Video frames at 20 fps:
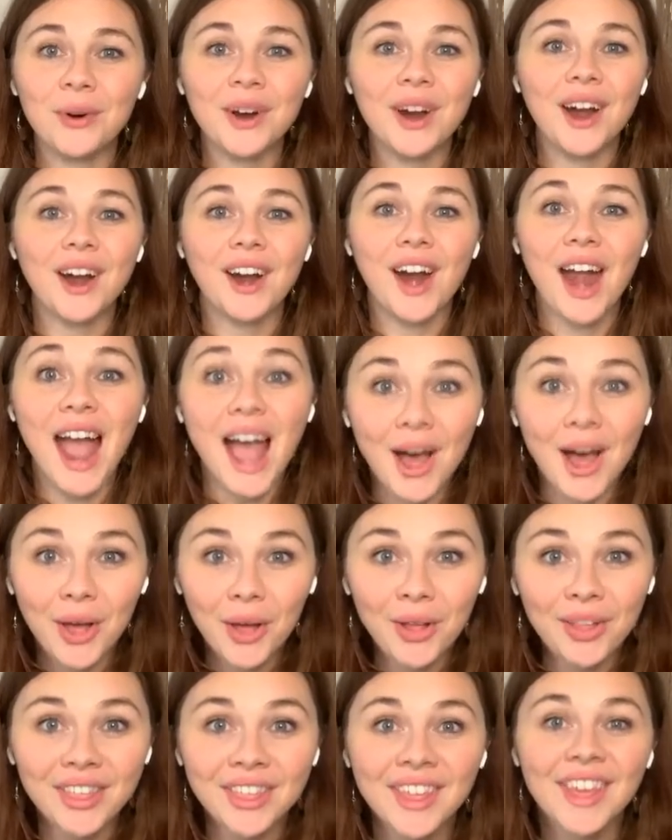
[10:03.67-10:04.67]
for our
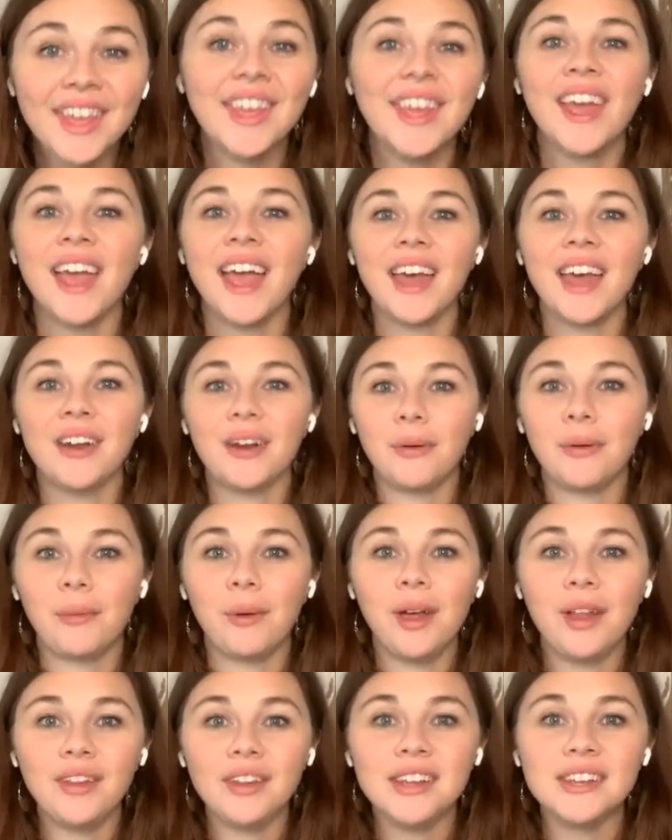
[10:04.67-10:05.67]
health and our
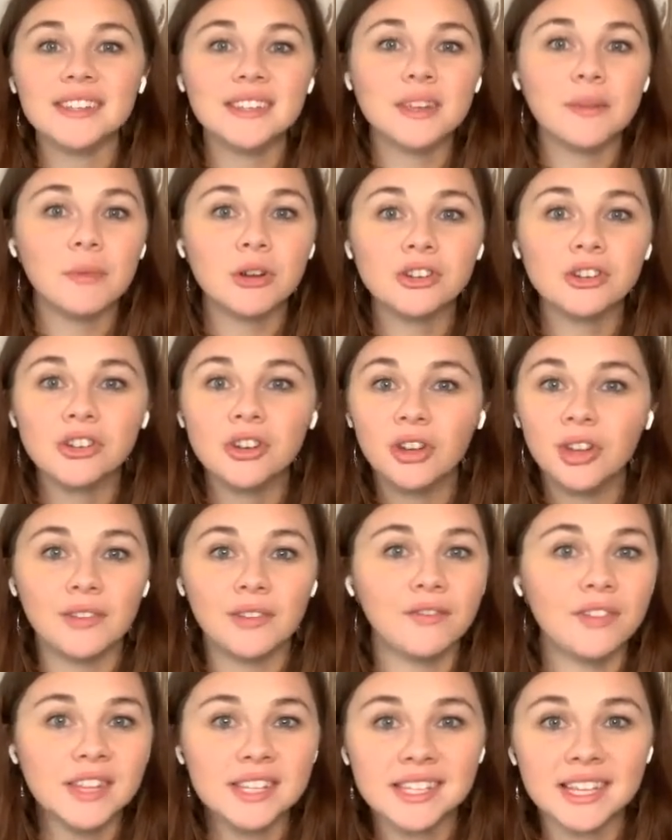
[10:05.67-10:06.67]
wellness, emotional
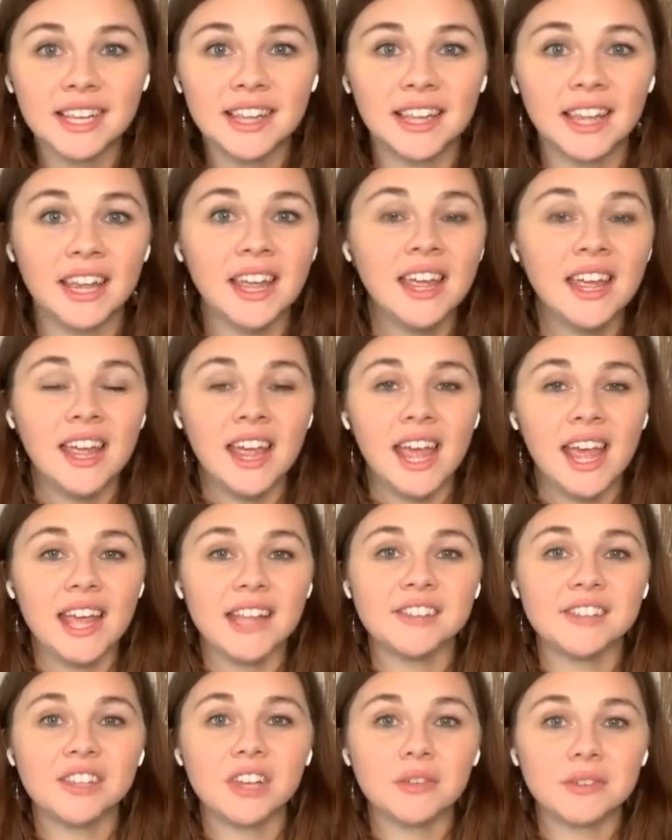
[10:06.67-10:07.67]
and physically.
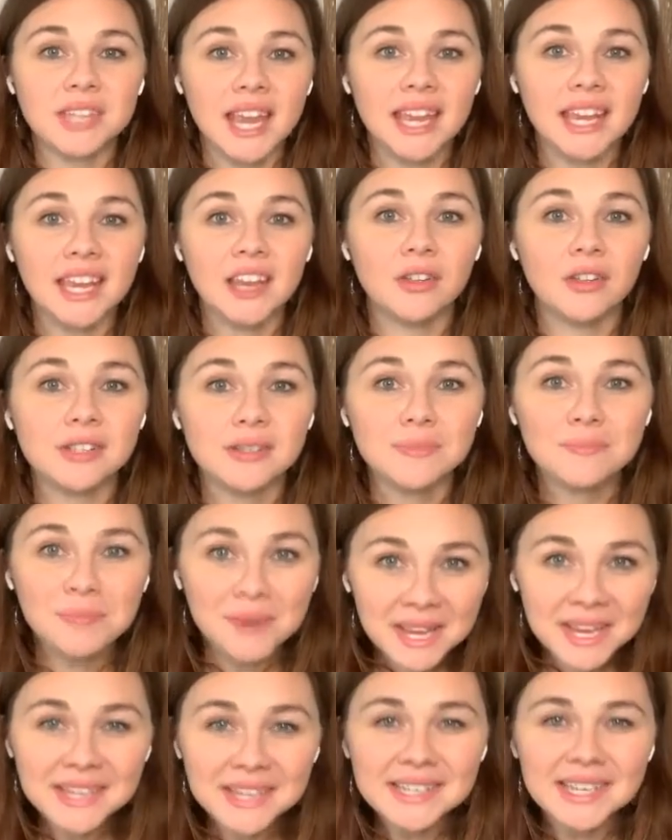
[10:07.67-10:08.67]
And so taking those
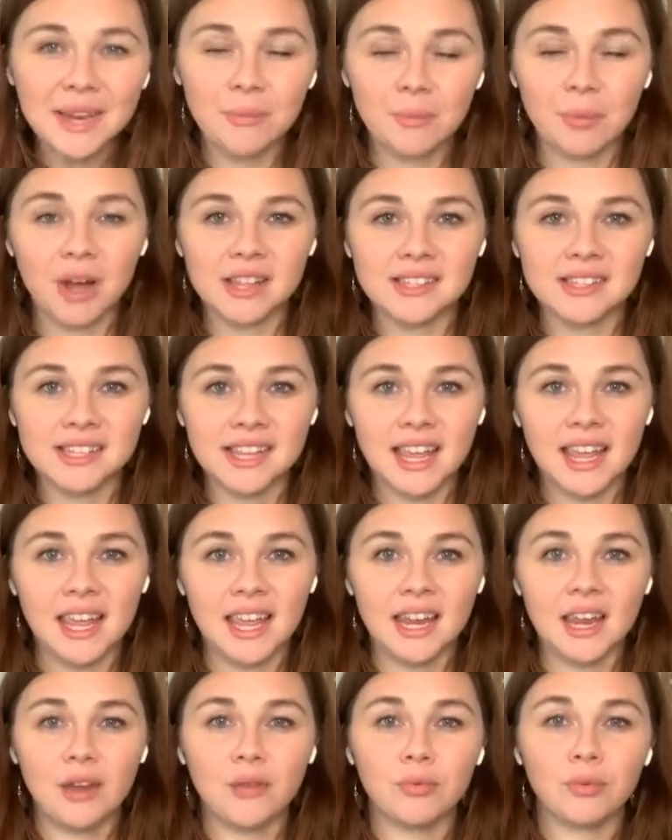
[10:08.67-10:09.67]
big deep breaths
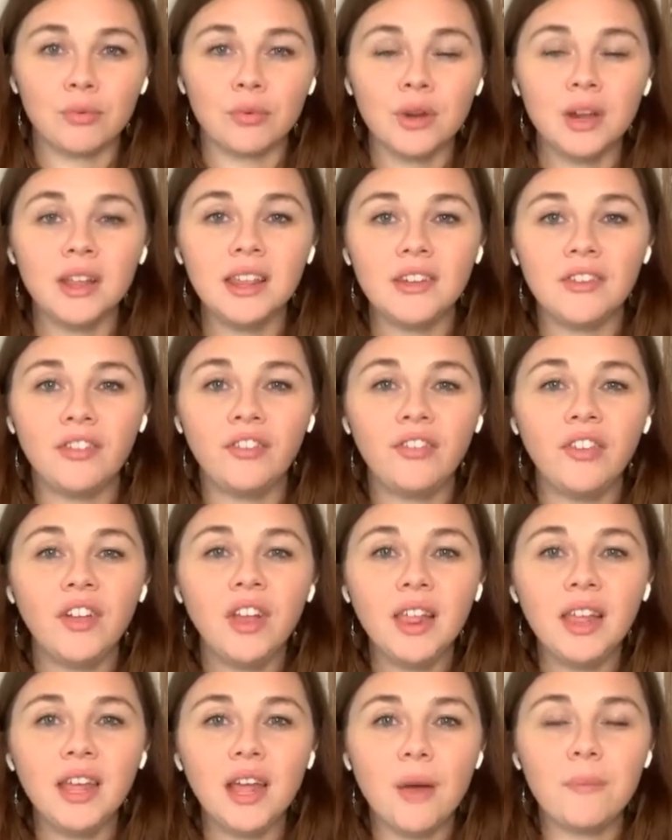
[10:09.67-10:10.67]
in and really
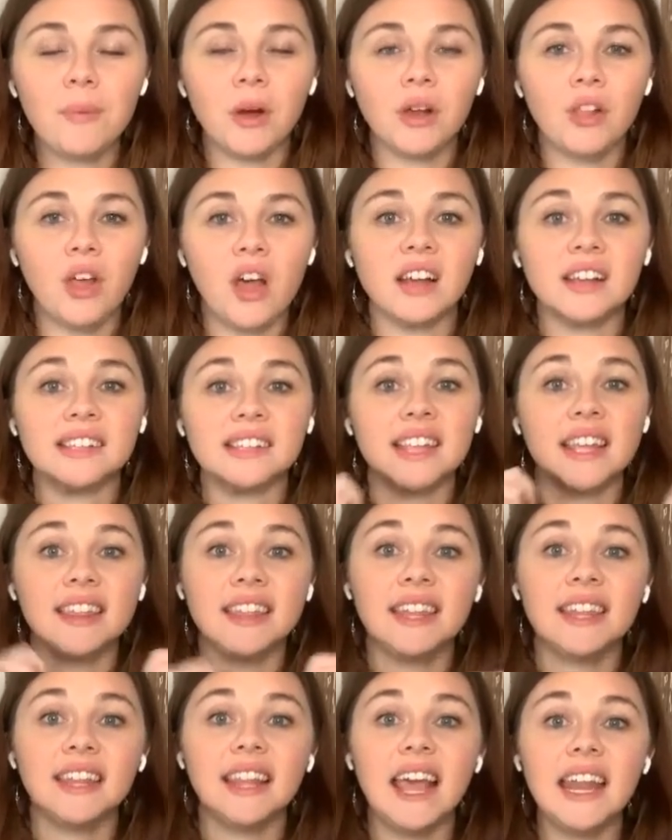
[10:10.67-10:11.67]
filling up our lungs and
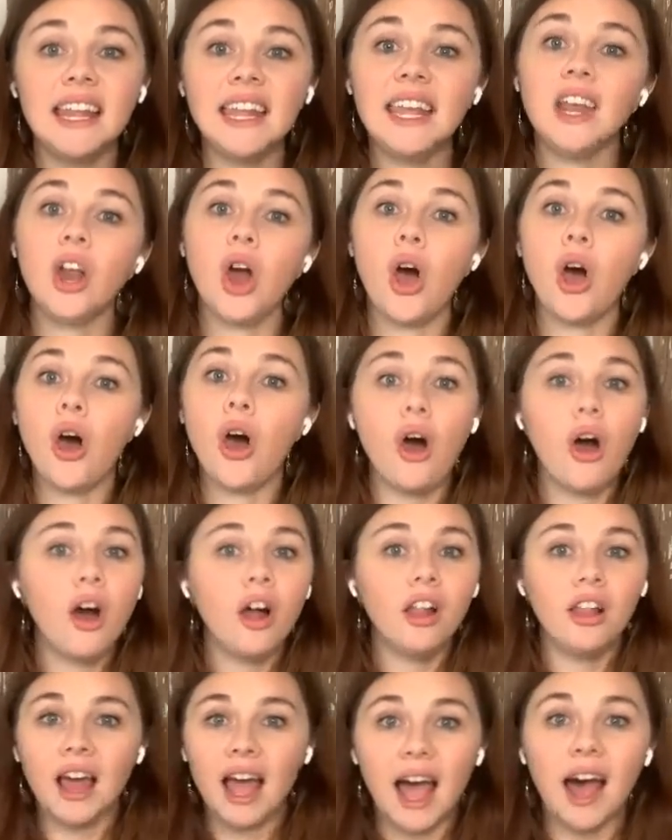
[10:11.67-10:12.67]
then letting it
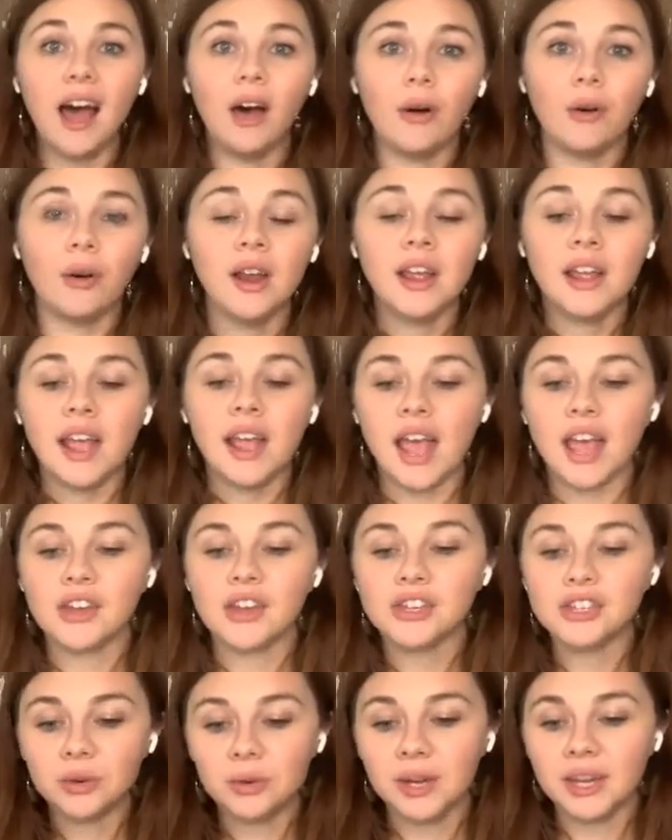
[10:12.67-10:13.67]
all out
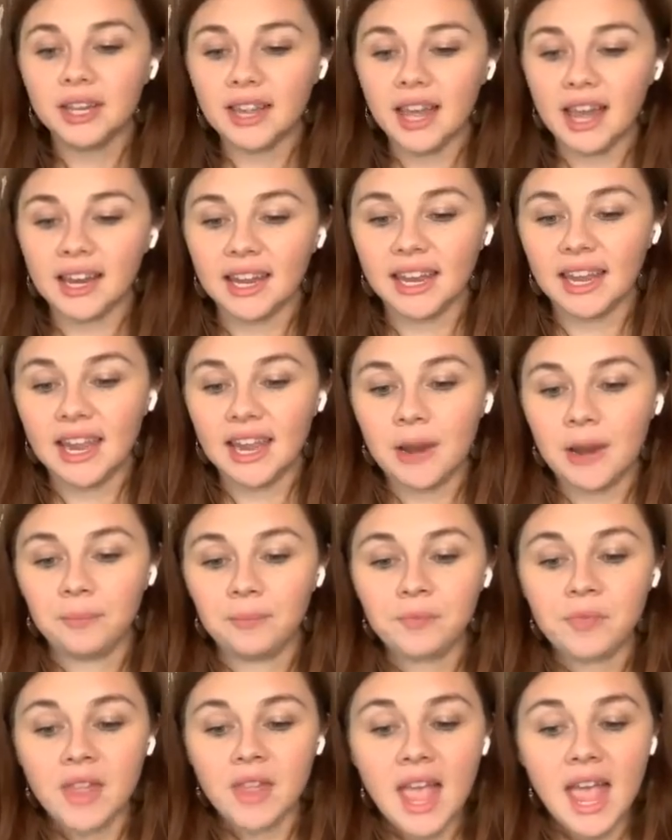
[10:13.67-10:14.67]
and doing that again.
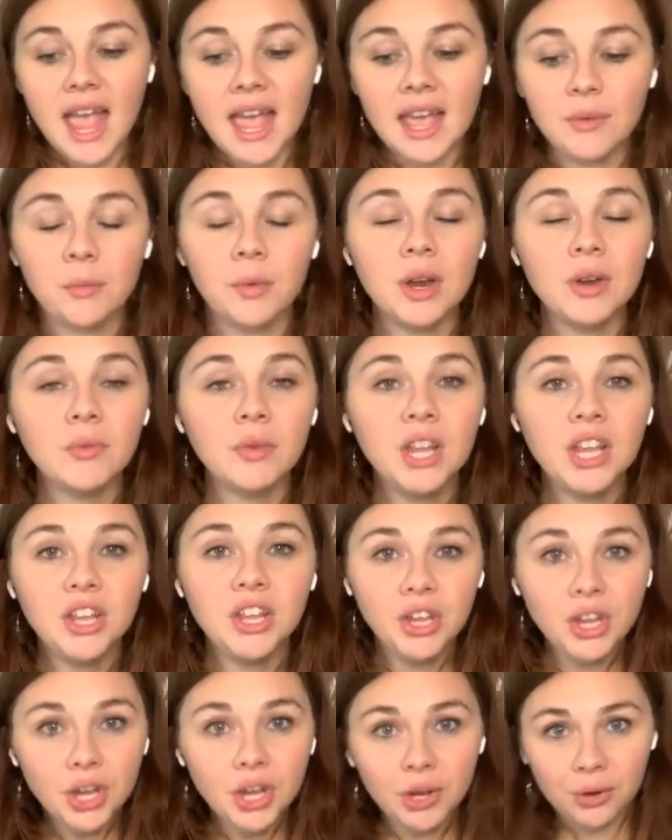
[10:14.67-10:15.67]
And when we
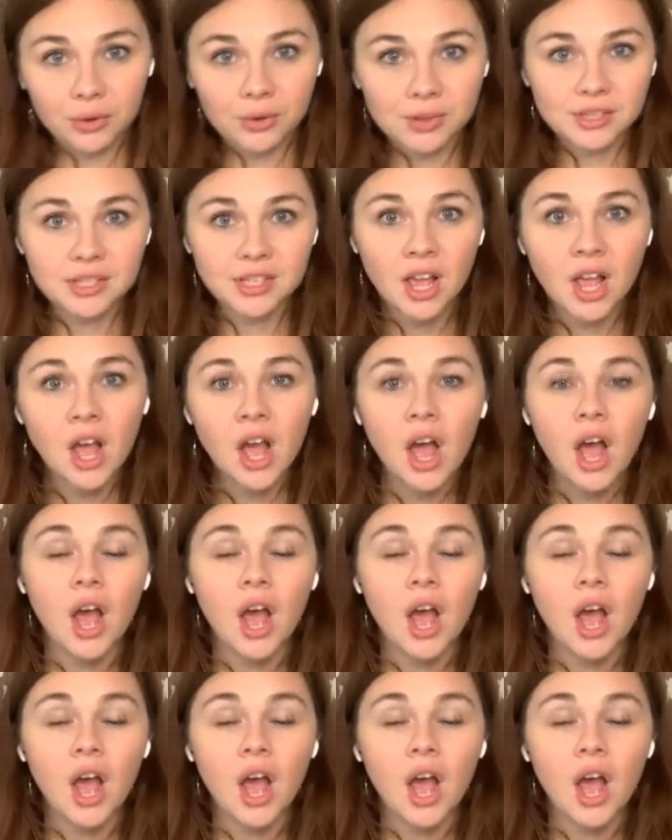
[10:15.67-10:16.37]
use